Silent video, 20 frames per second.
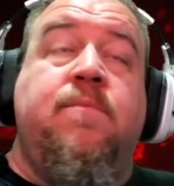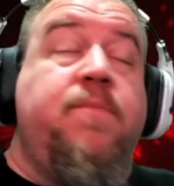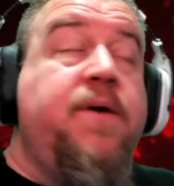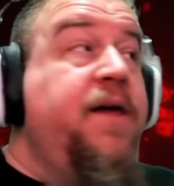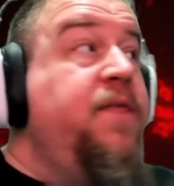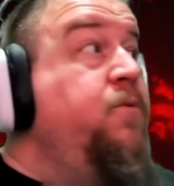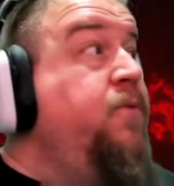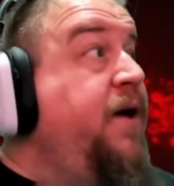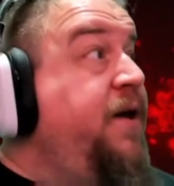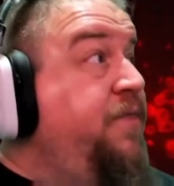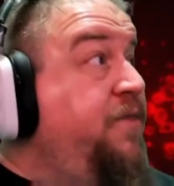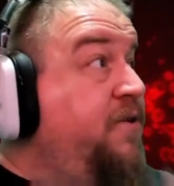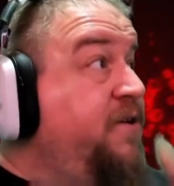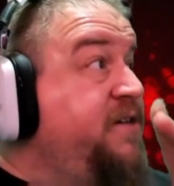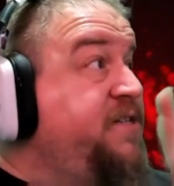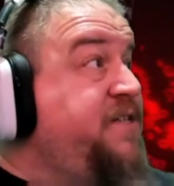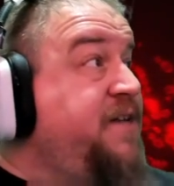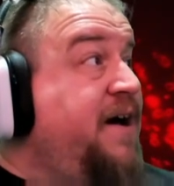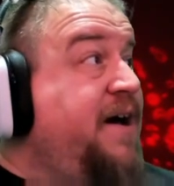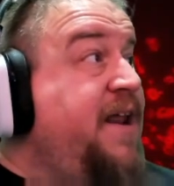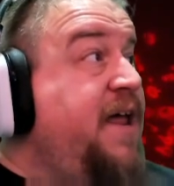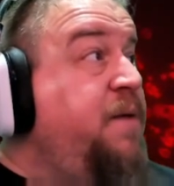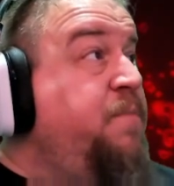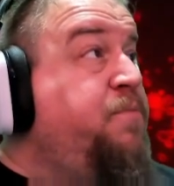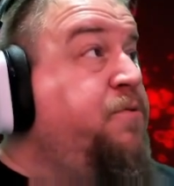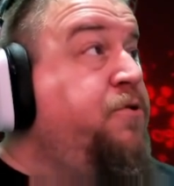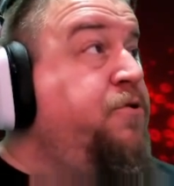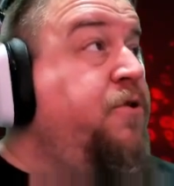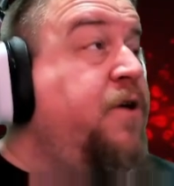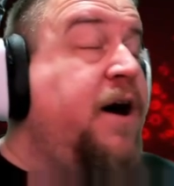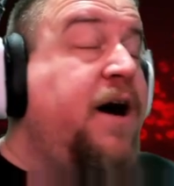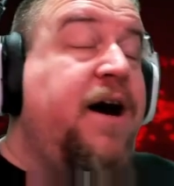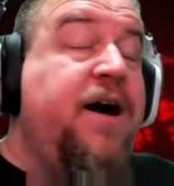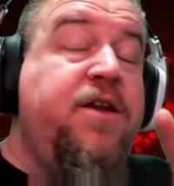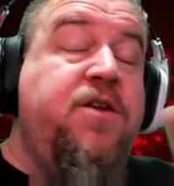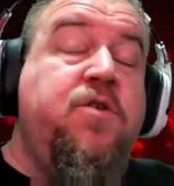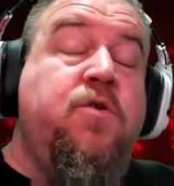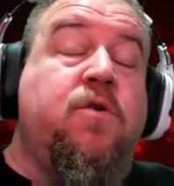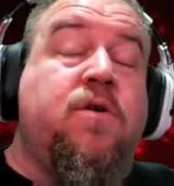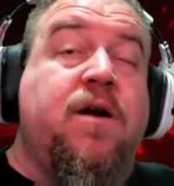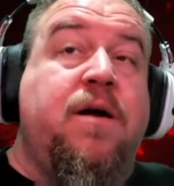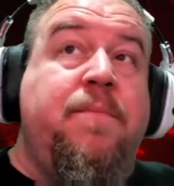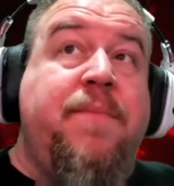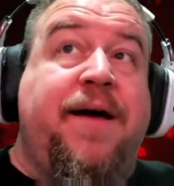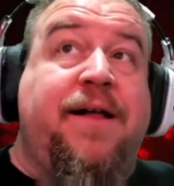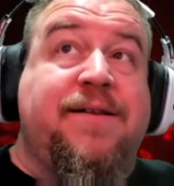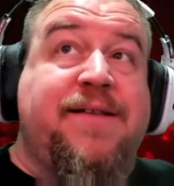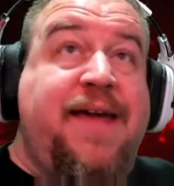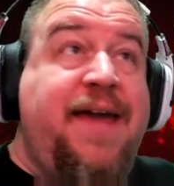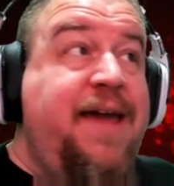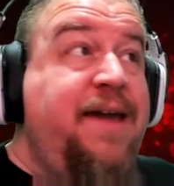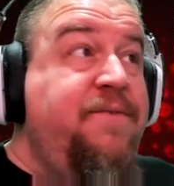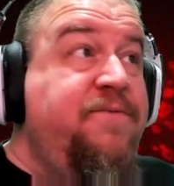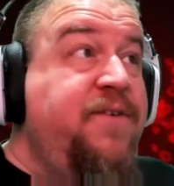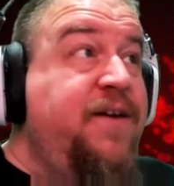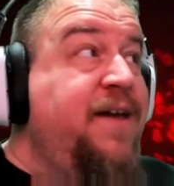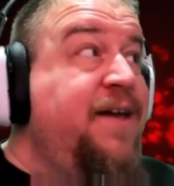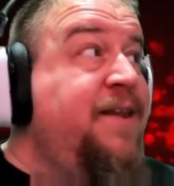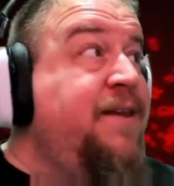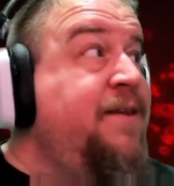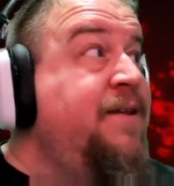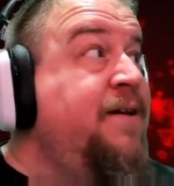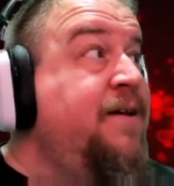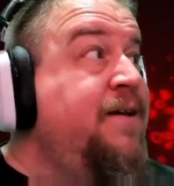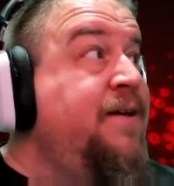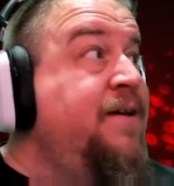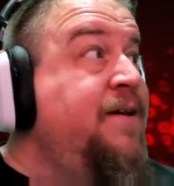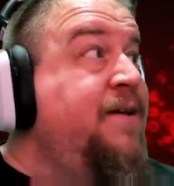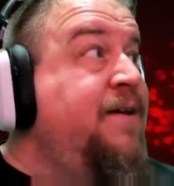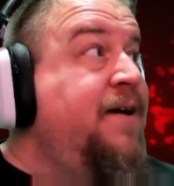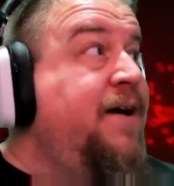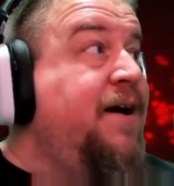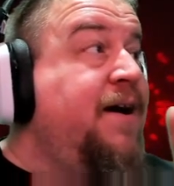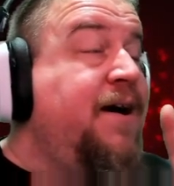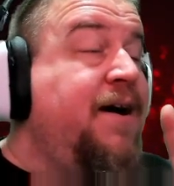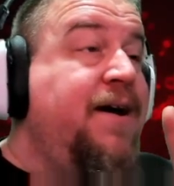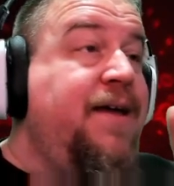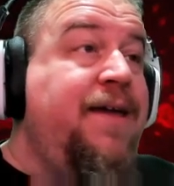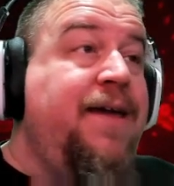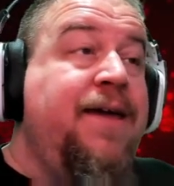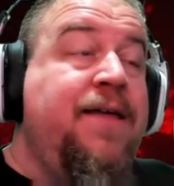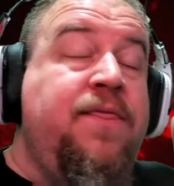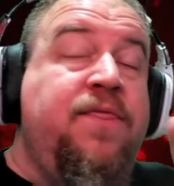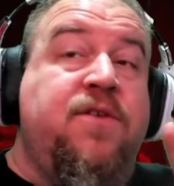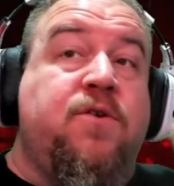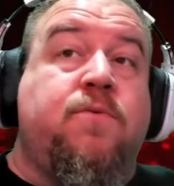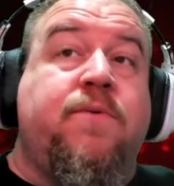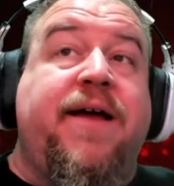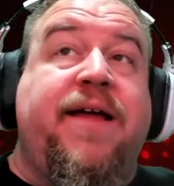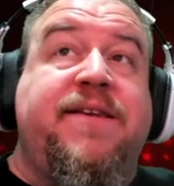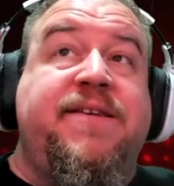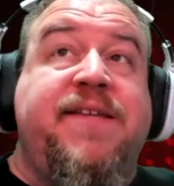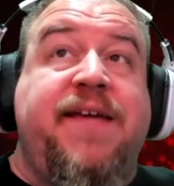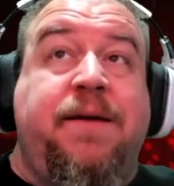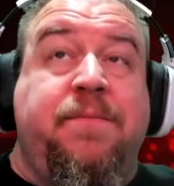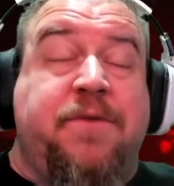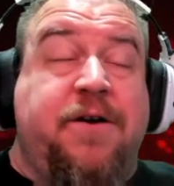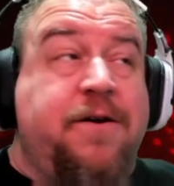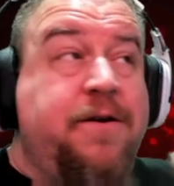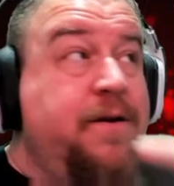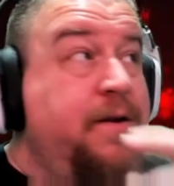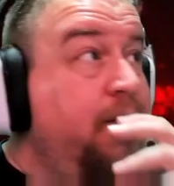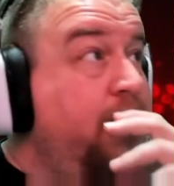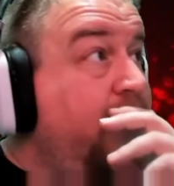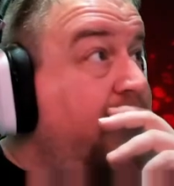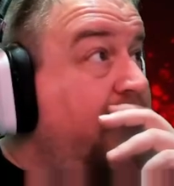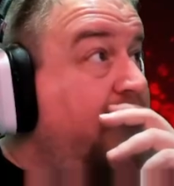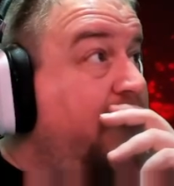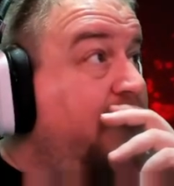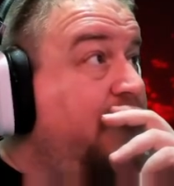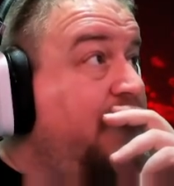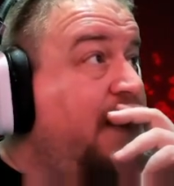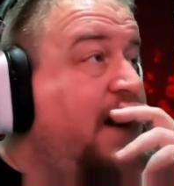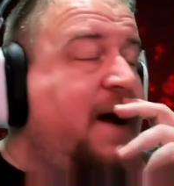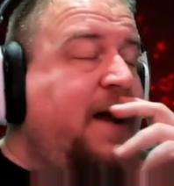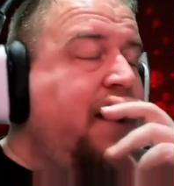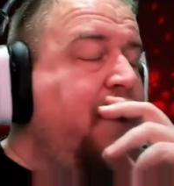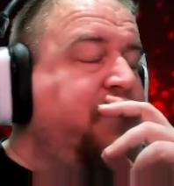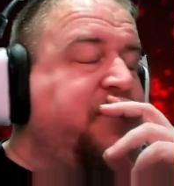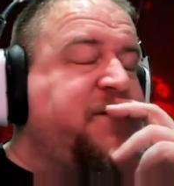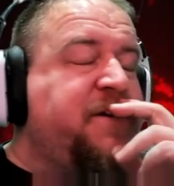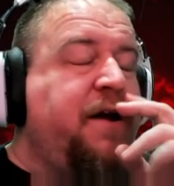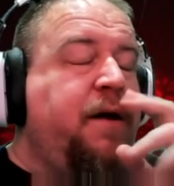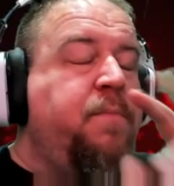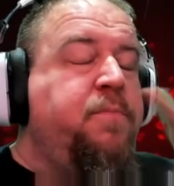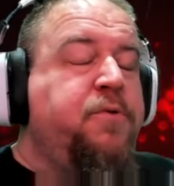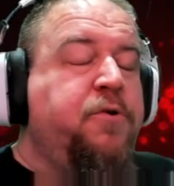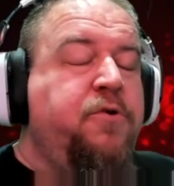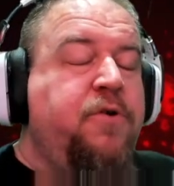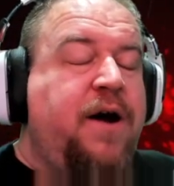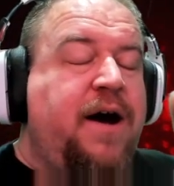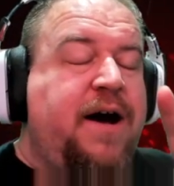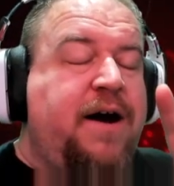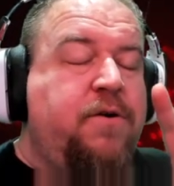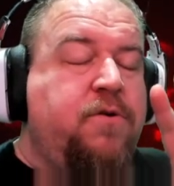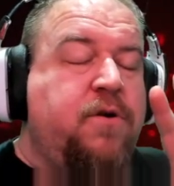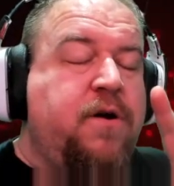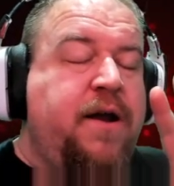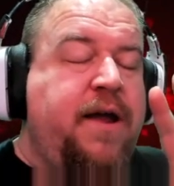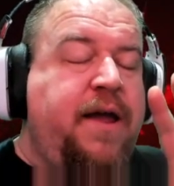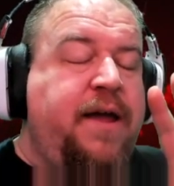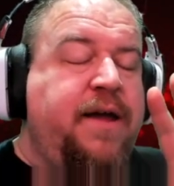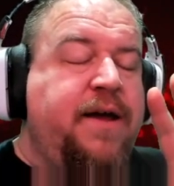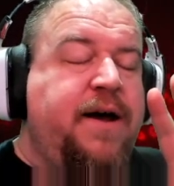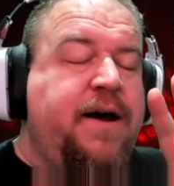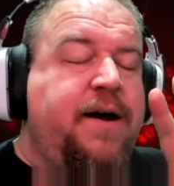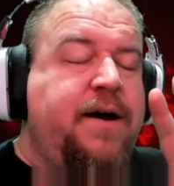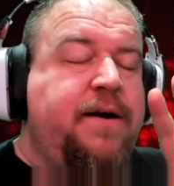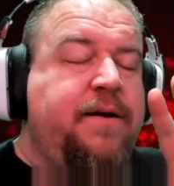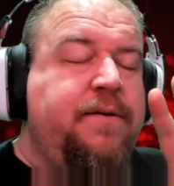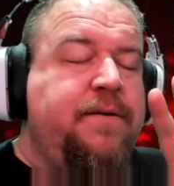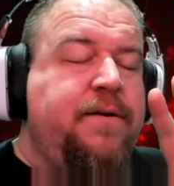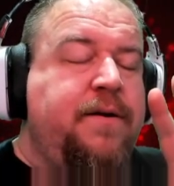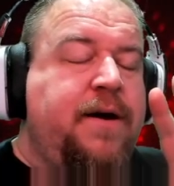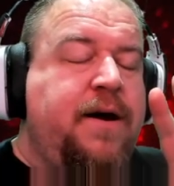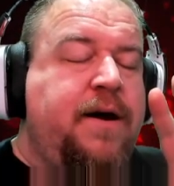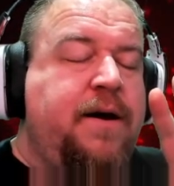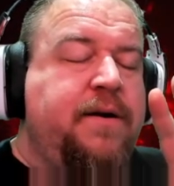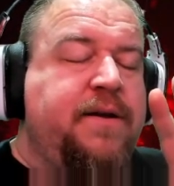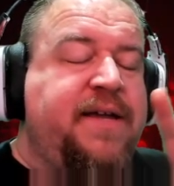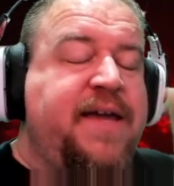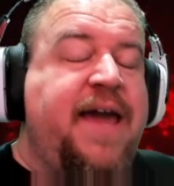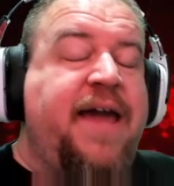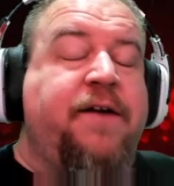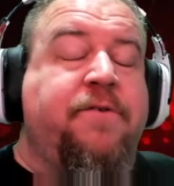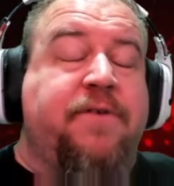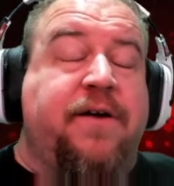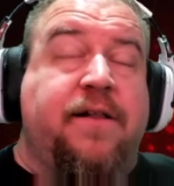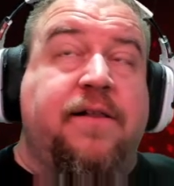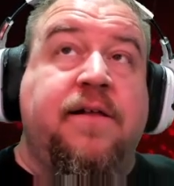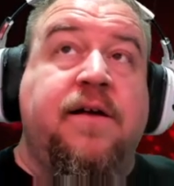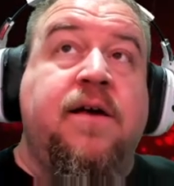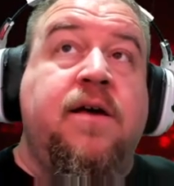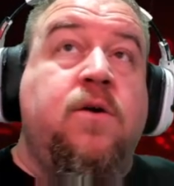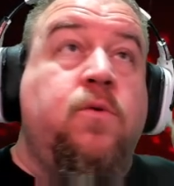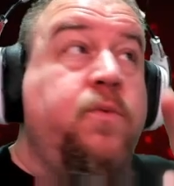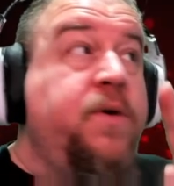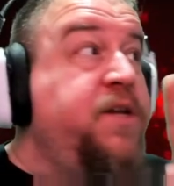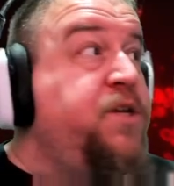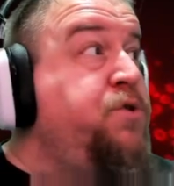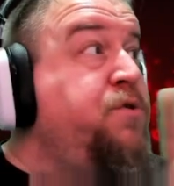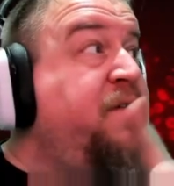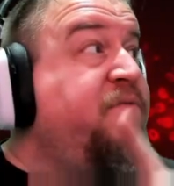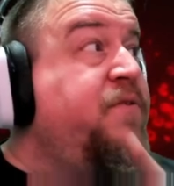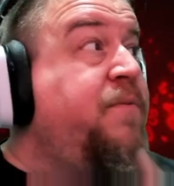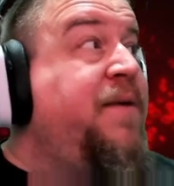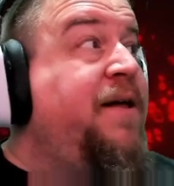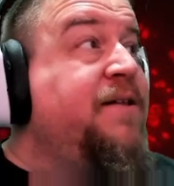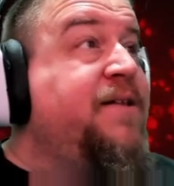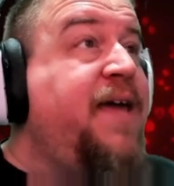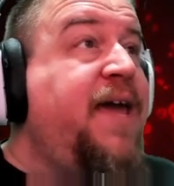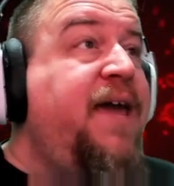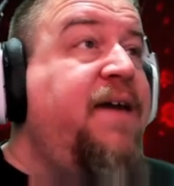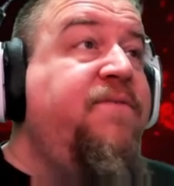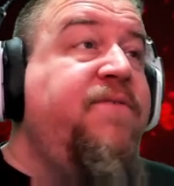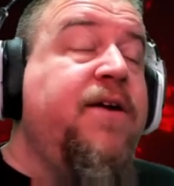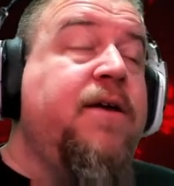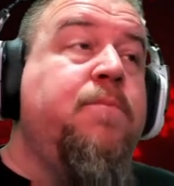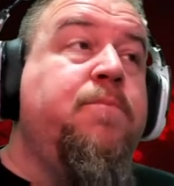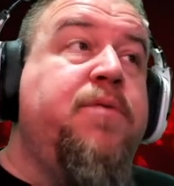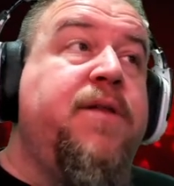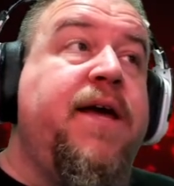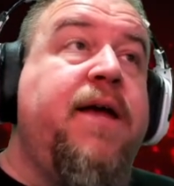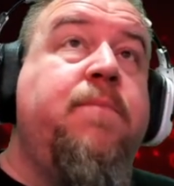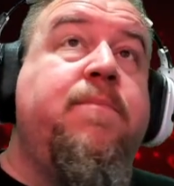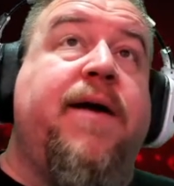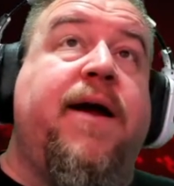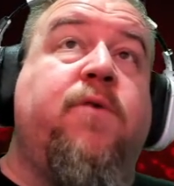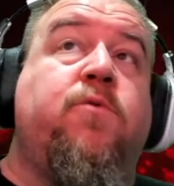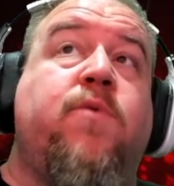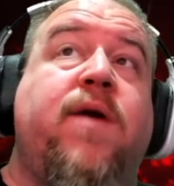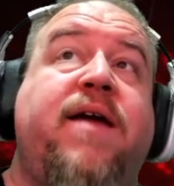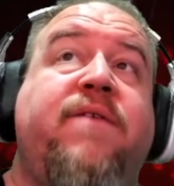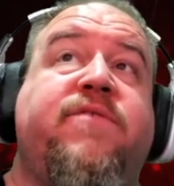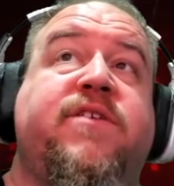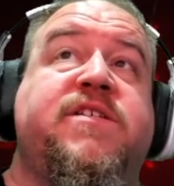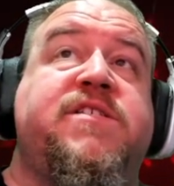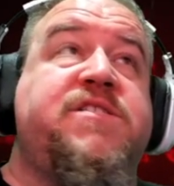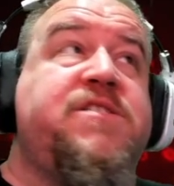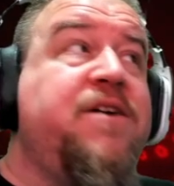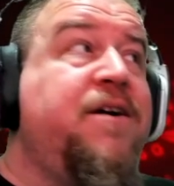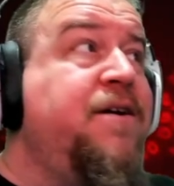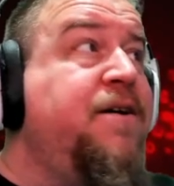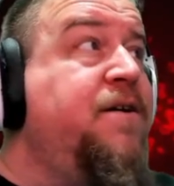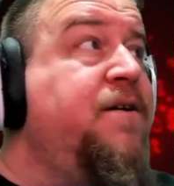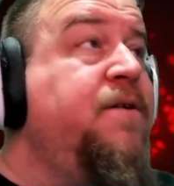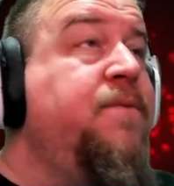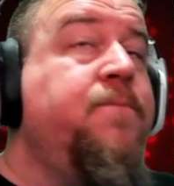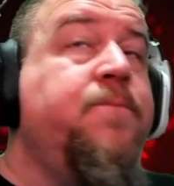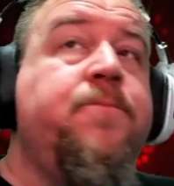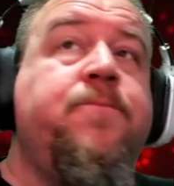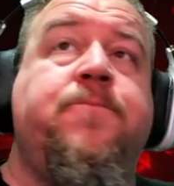by the way there is not a brujah nor a malkavian uh, in the red deemer uh, i'm sorry a brujah or a uh, uh gangrel we do have a malkavian played by ravenstar